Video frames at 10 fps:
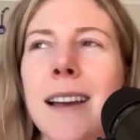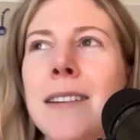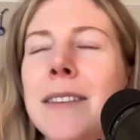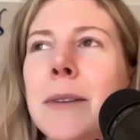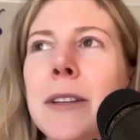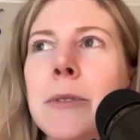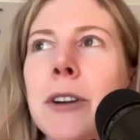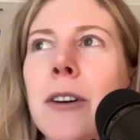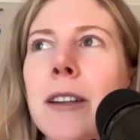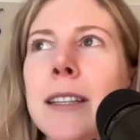I don't know what you would
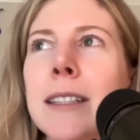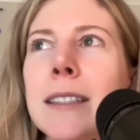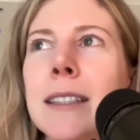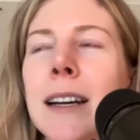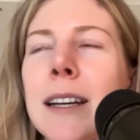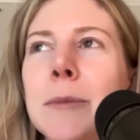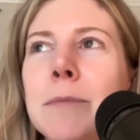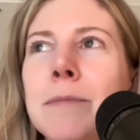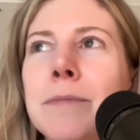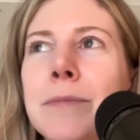call it,
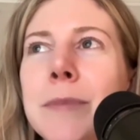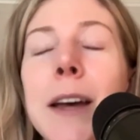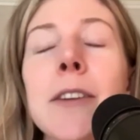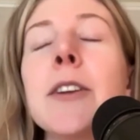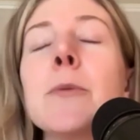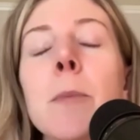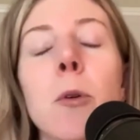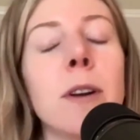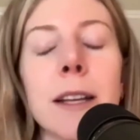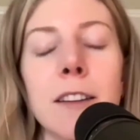
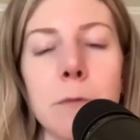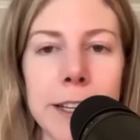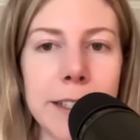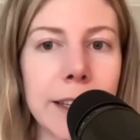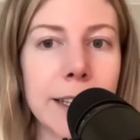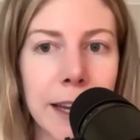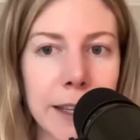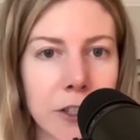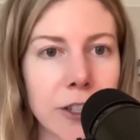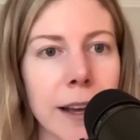reporting of basically saying
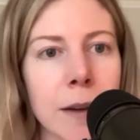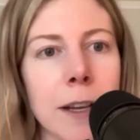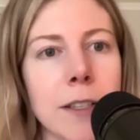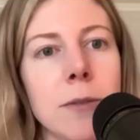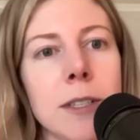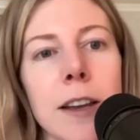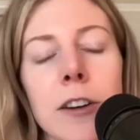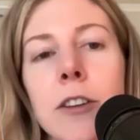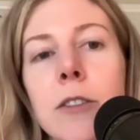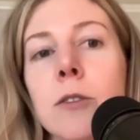that she died by suicide.
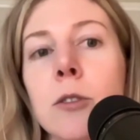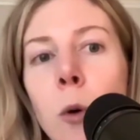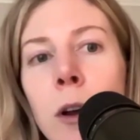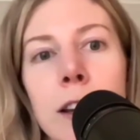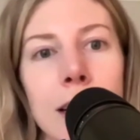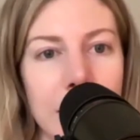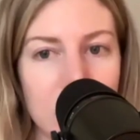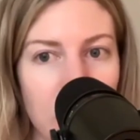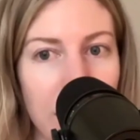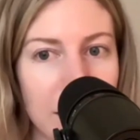Her lawyer
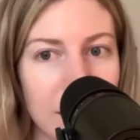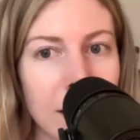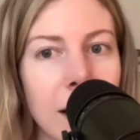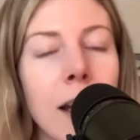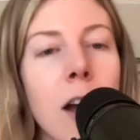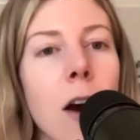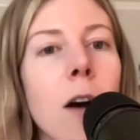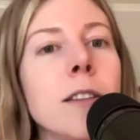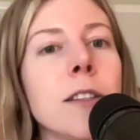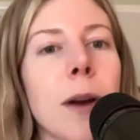as well
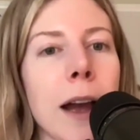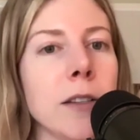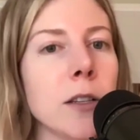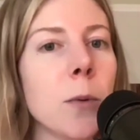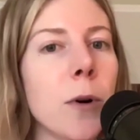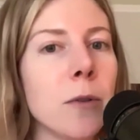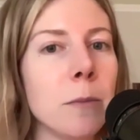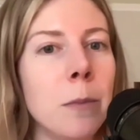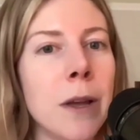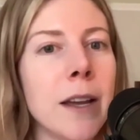also has,
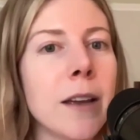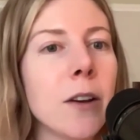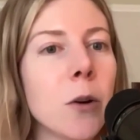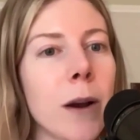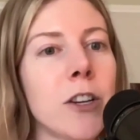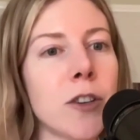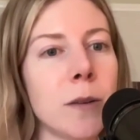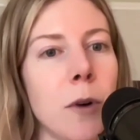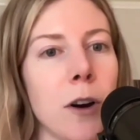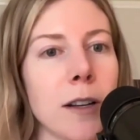quote, big
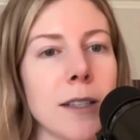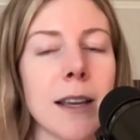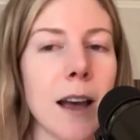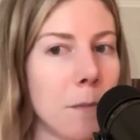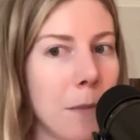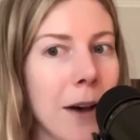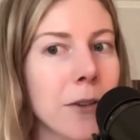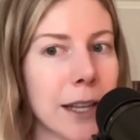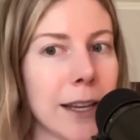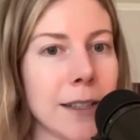question marks
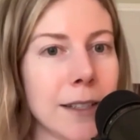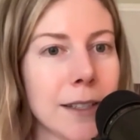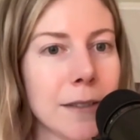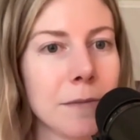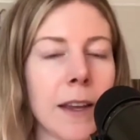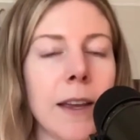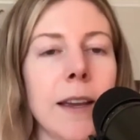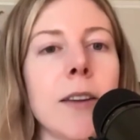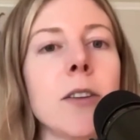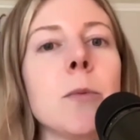about this.
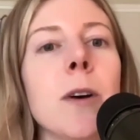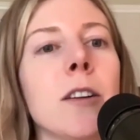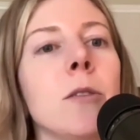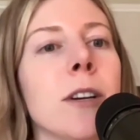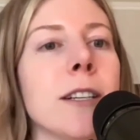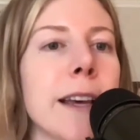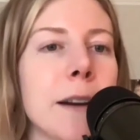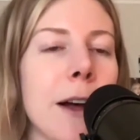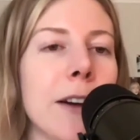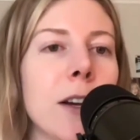Here's what her lawyer said
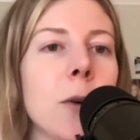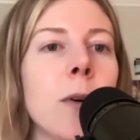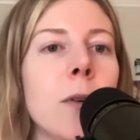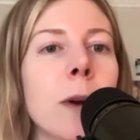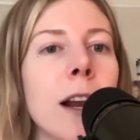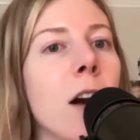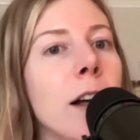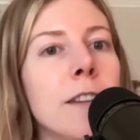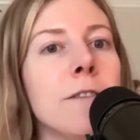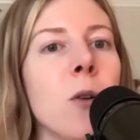about it. Quote, when I
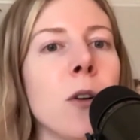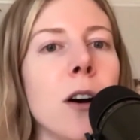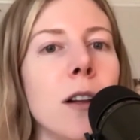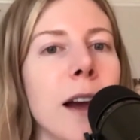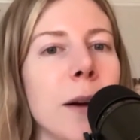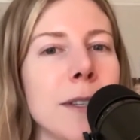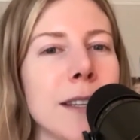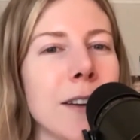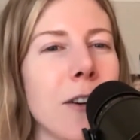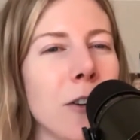got the phone call, I was
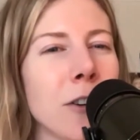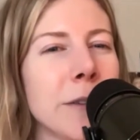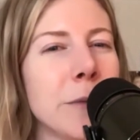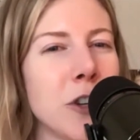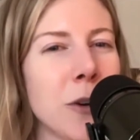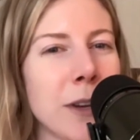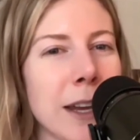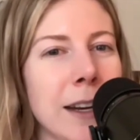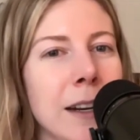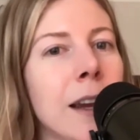like, are you
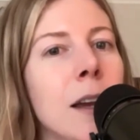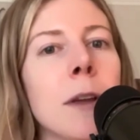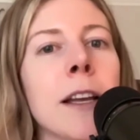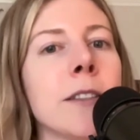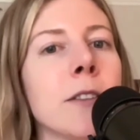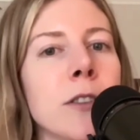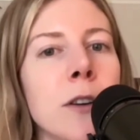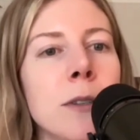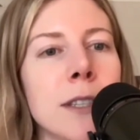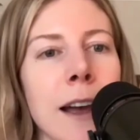joking? Because there's
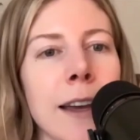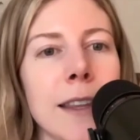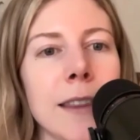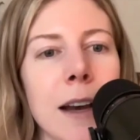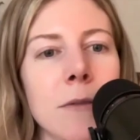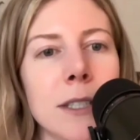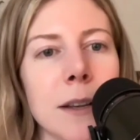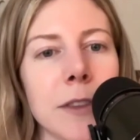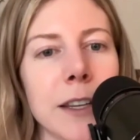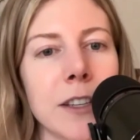no sign that that was
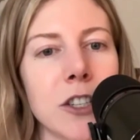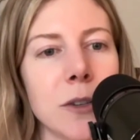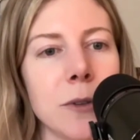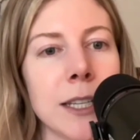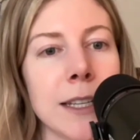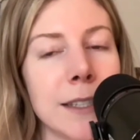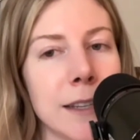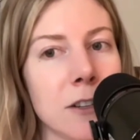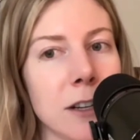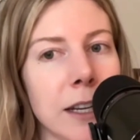something that she was
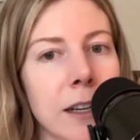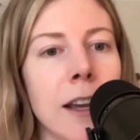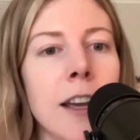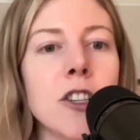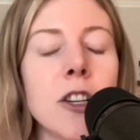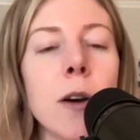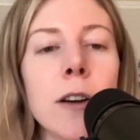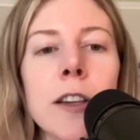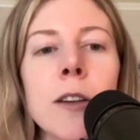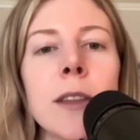considering. She
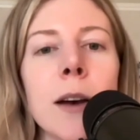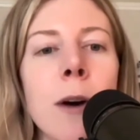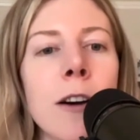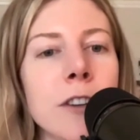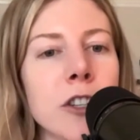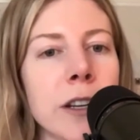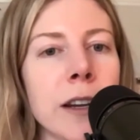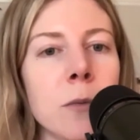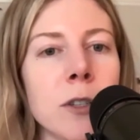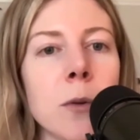argued that while
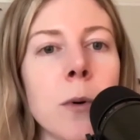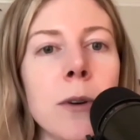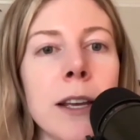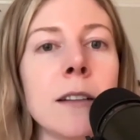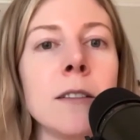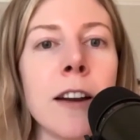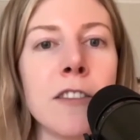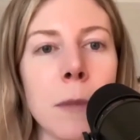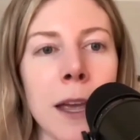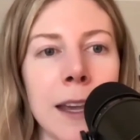Virginia was, quote, in a lot
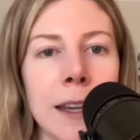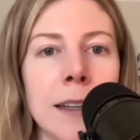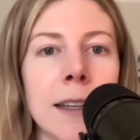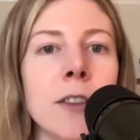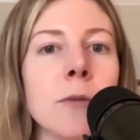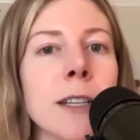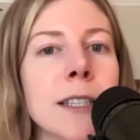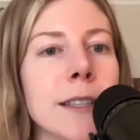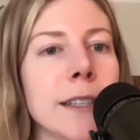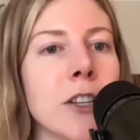of pain in the
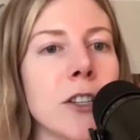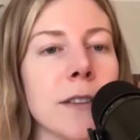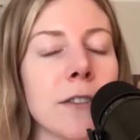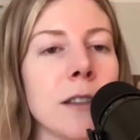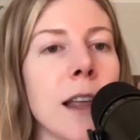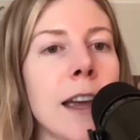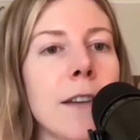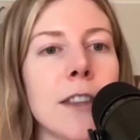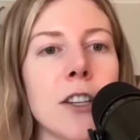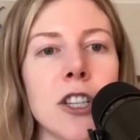recent stages of her
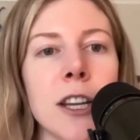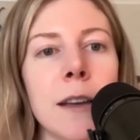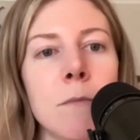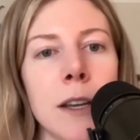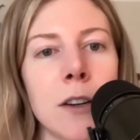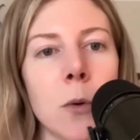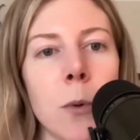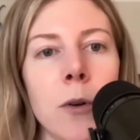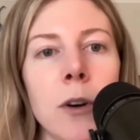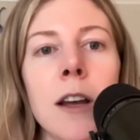life, that she had been,
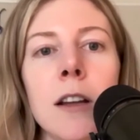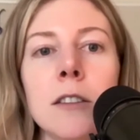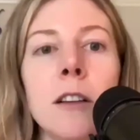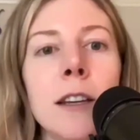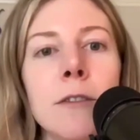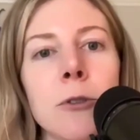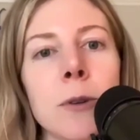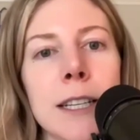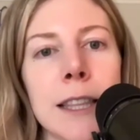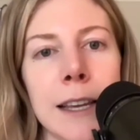quote, looking
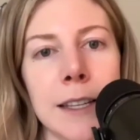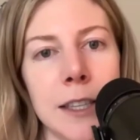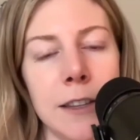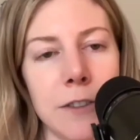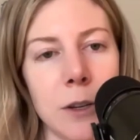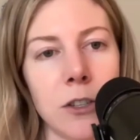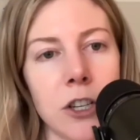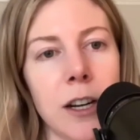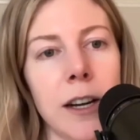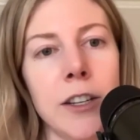forward to things in the
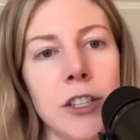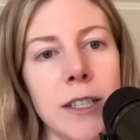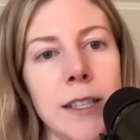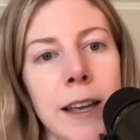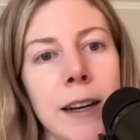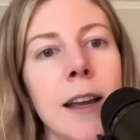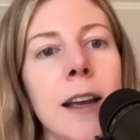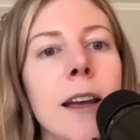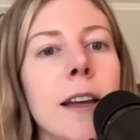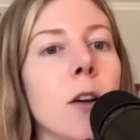future. And she said,
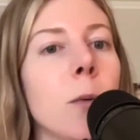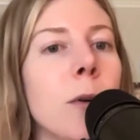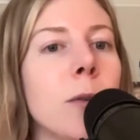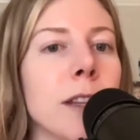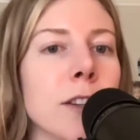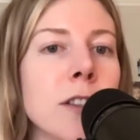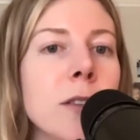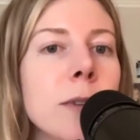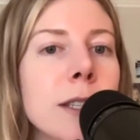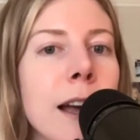quote, there's
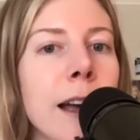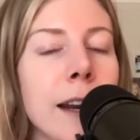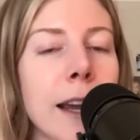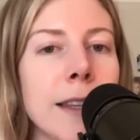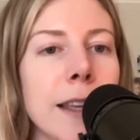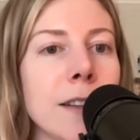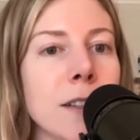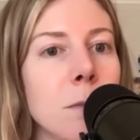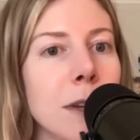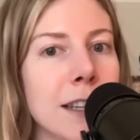suicide and then
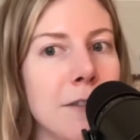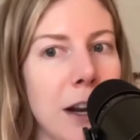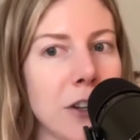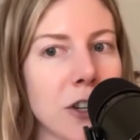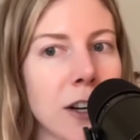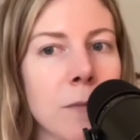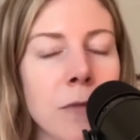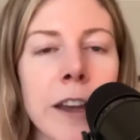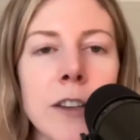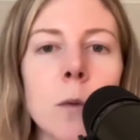there's misadventure.
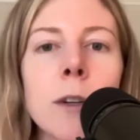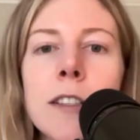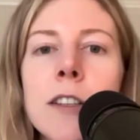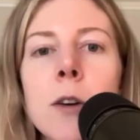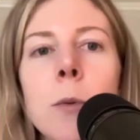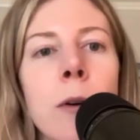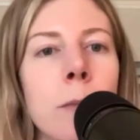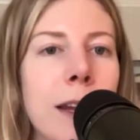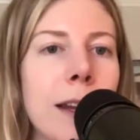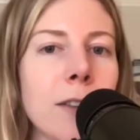So what does her quote
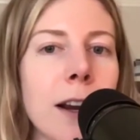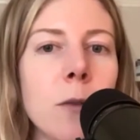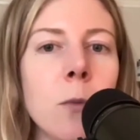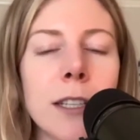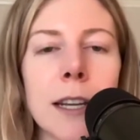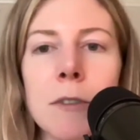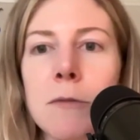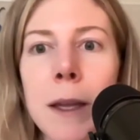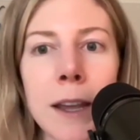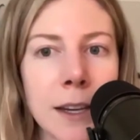mean, right? What type
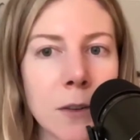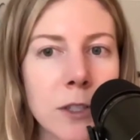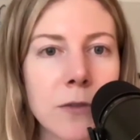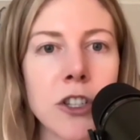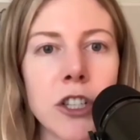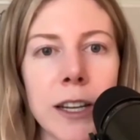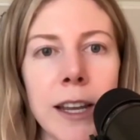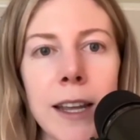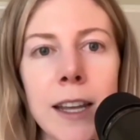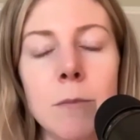of pain was
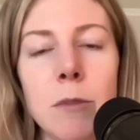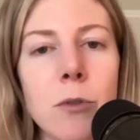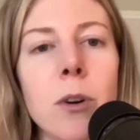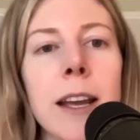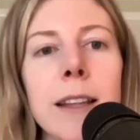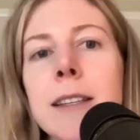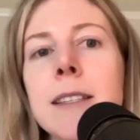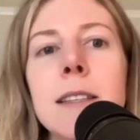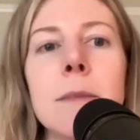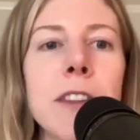Virginia in beforehand? This
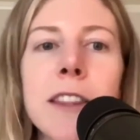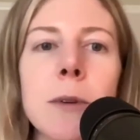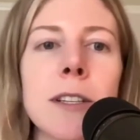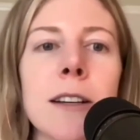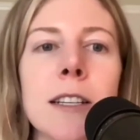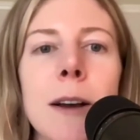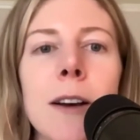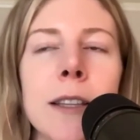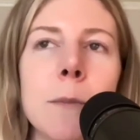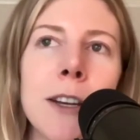is something that we talked
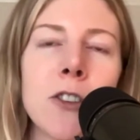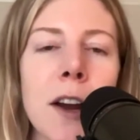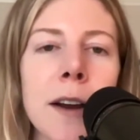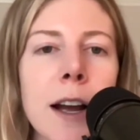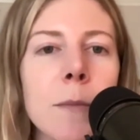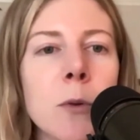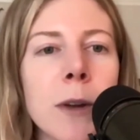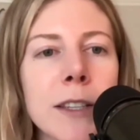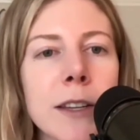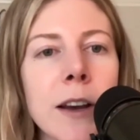about on the Patreon a couple
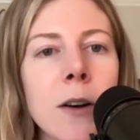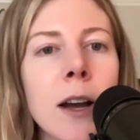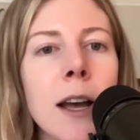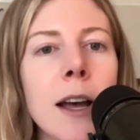weeks ago.